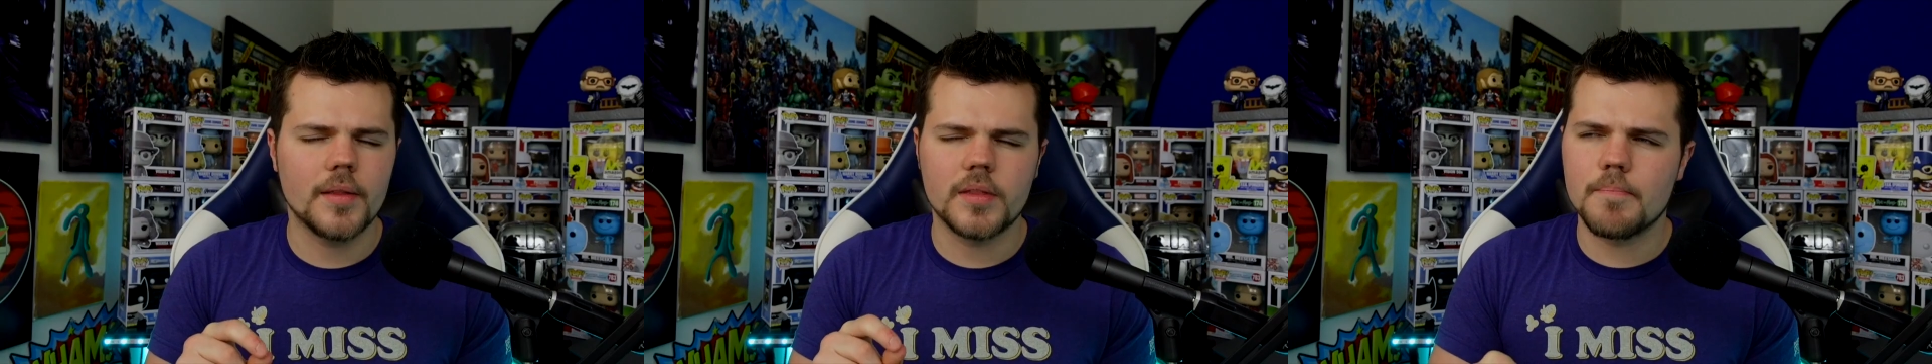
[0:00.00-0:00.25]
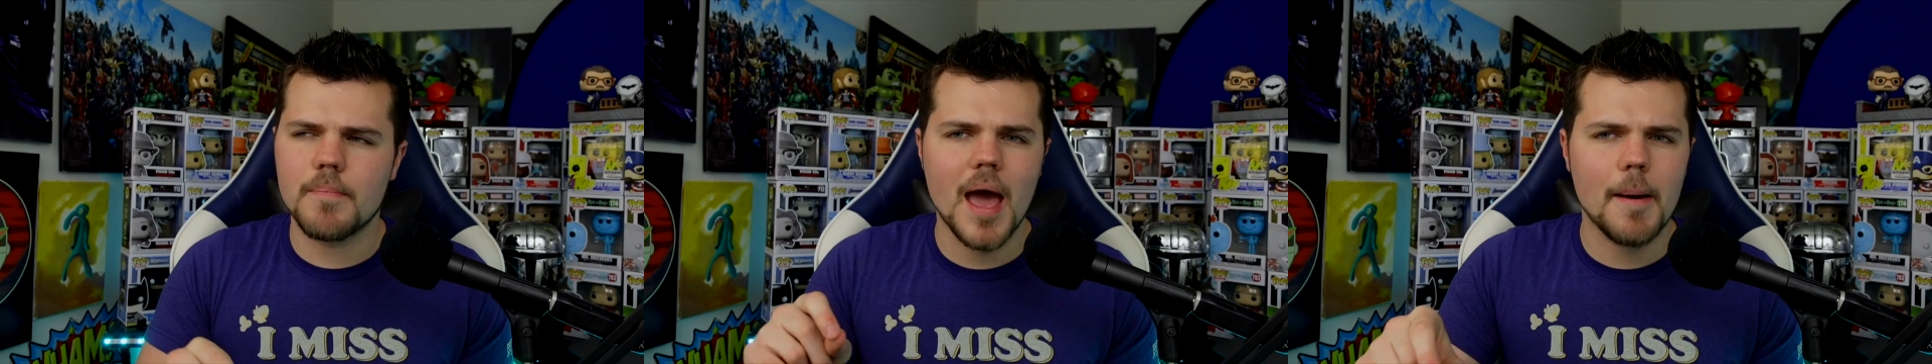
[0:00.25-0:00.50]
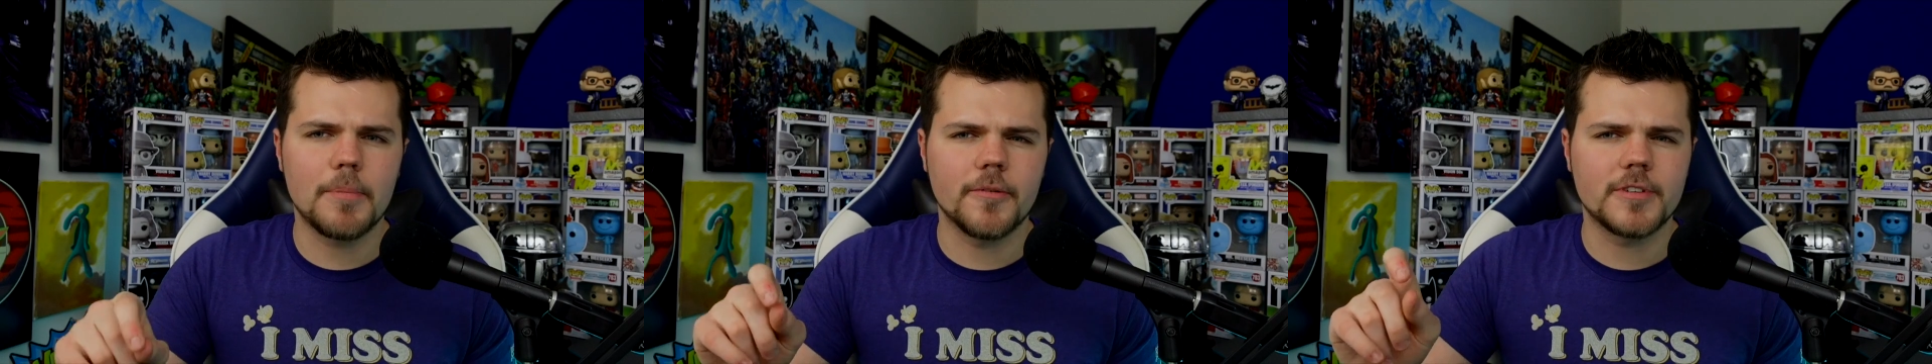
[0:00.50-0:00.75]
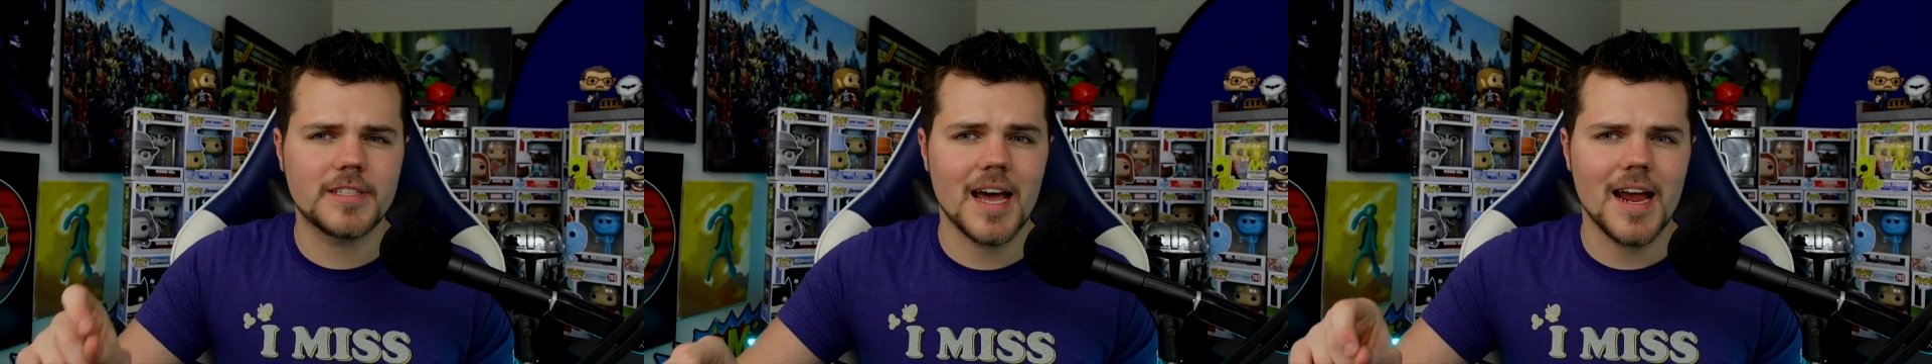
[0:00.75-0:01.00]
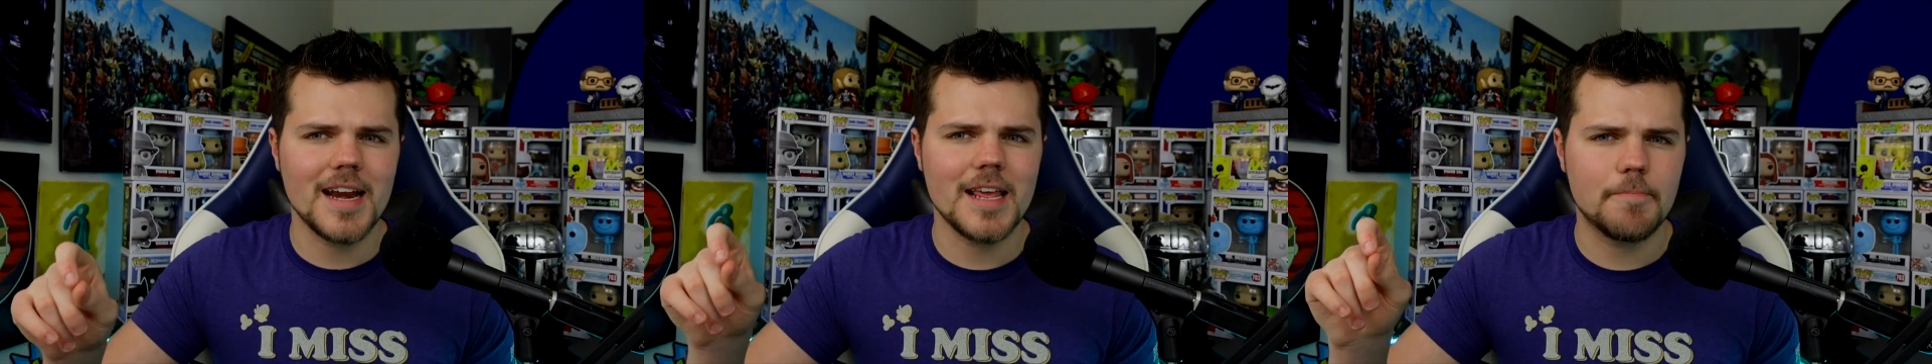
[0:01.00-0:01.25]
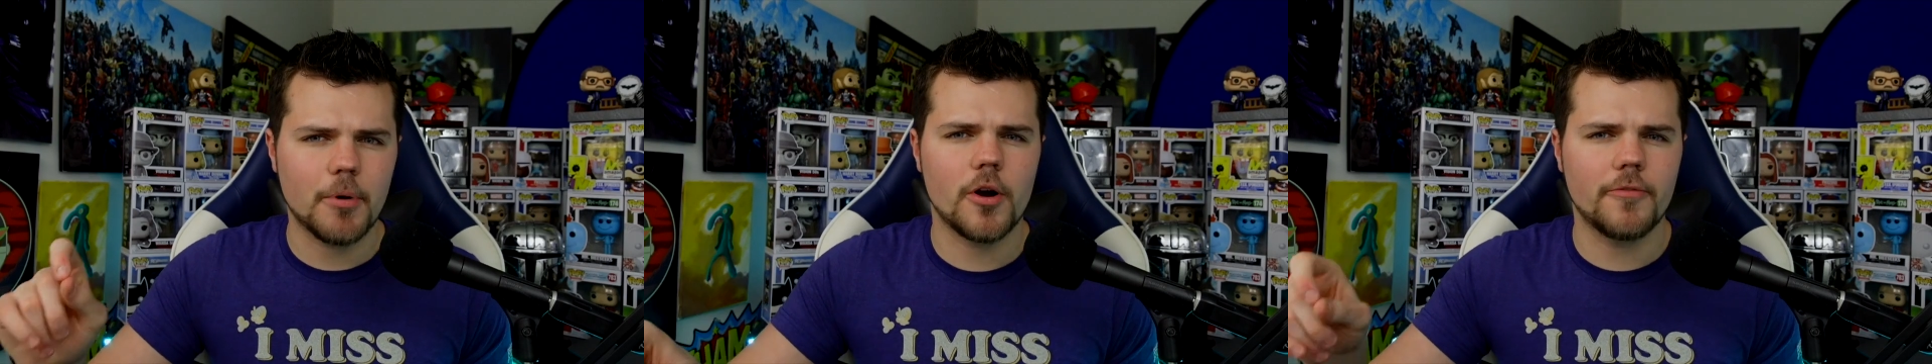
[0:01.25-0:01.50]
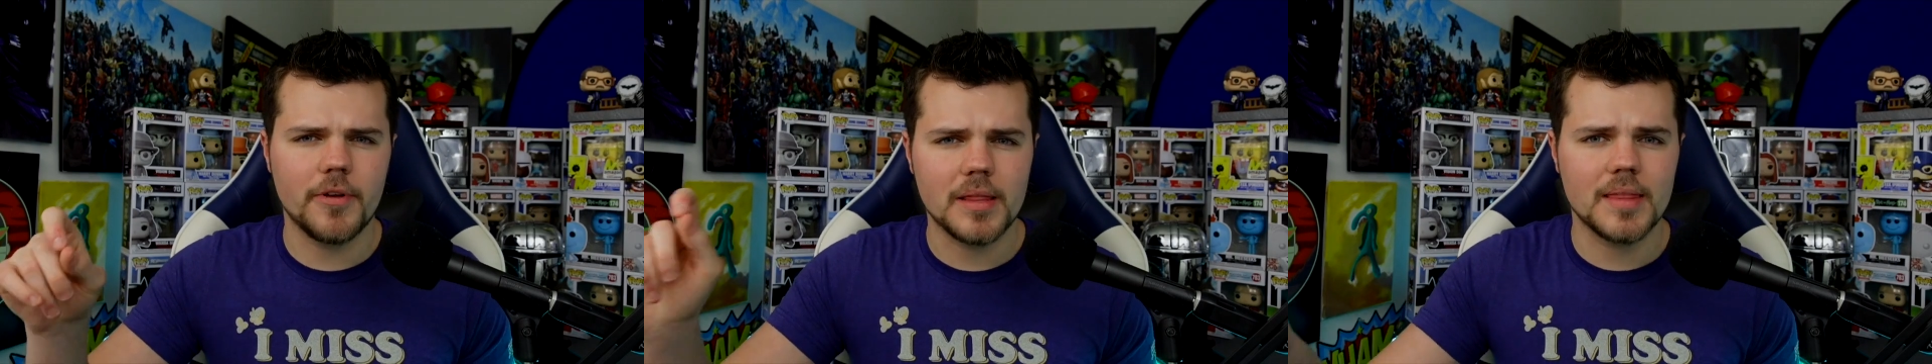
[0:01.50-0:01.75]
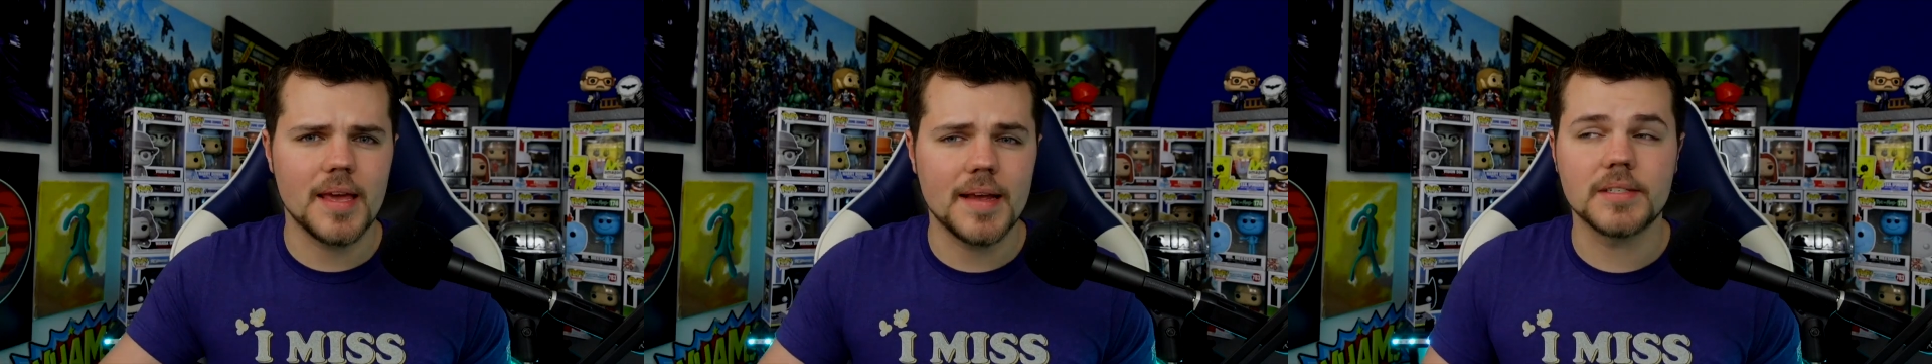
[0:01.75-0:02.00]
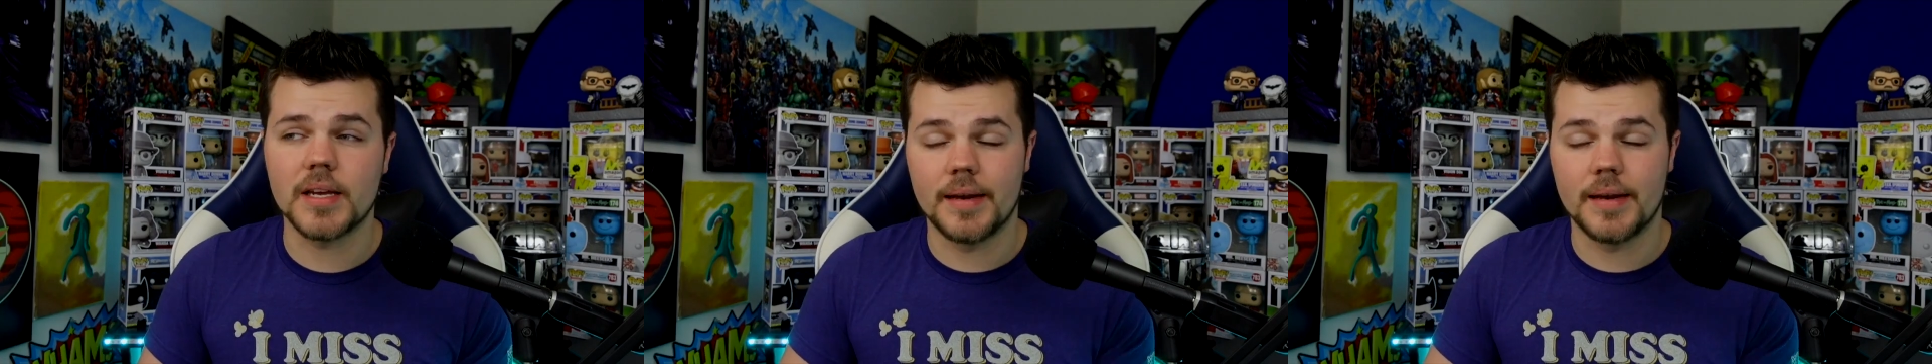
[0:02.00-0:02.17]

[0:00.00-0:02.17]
The Map of Tiny Perfect Things,